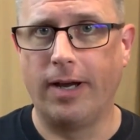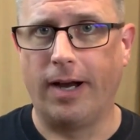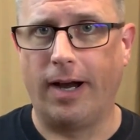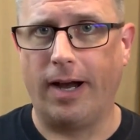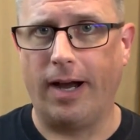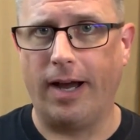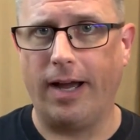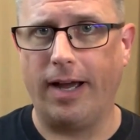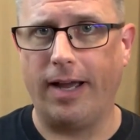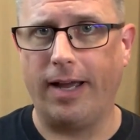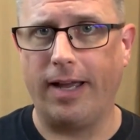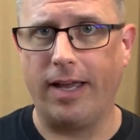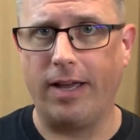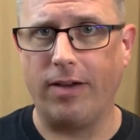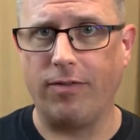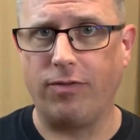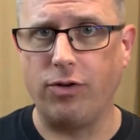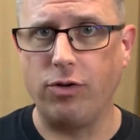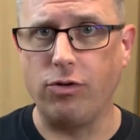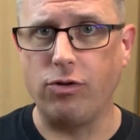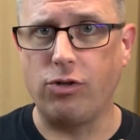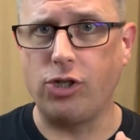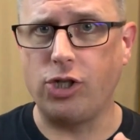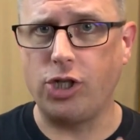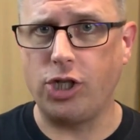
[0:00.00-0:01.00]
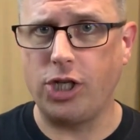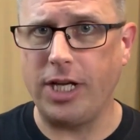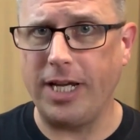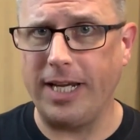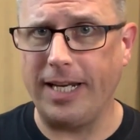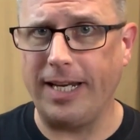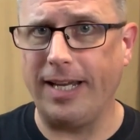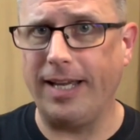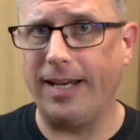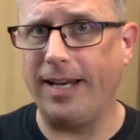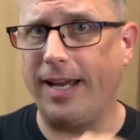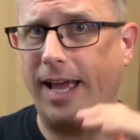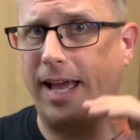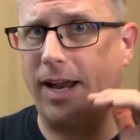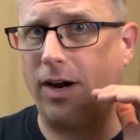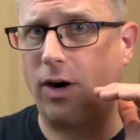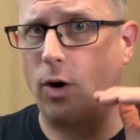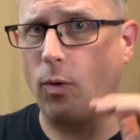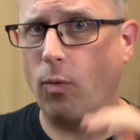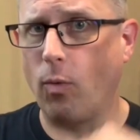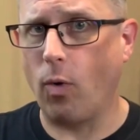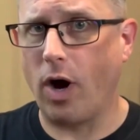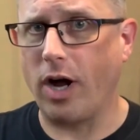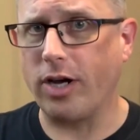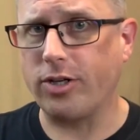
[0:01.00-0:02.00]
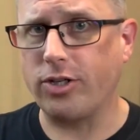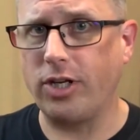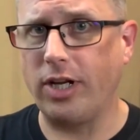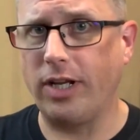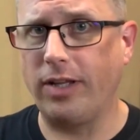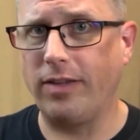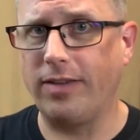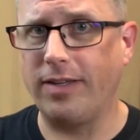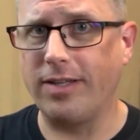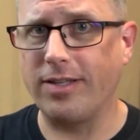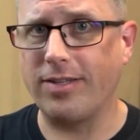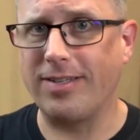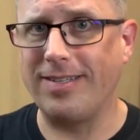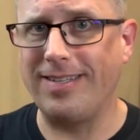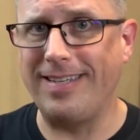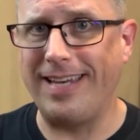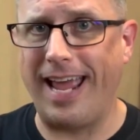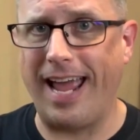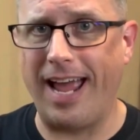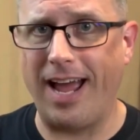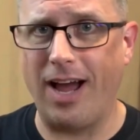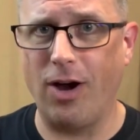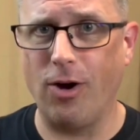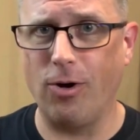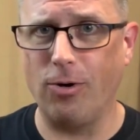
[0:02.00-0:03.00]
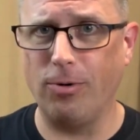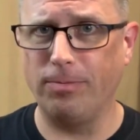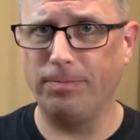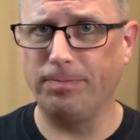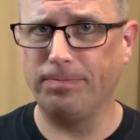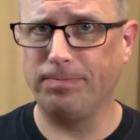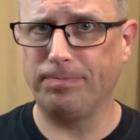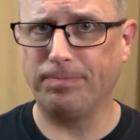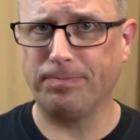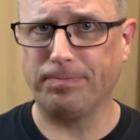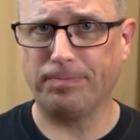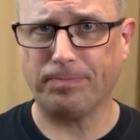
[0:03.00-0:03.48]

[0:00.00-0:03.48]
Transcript: Uh, if you cheated and are watching this now,